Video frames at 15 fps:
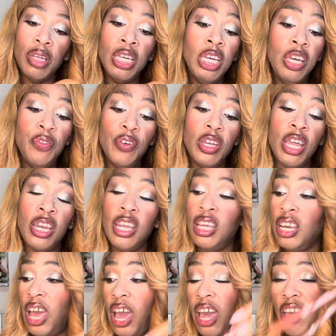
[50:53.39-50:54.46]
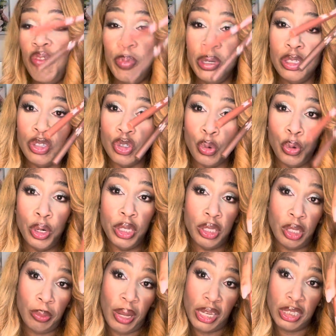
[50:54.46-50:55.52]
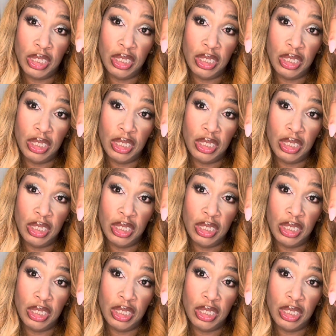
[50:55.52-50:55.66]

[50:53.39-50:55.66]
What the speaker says: Even and I have been storing them like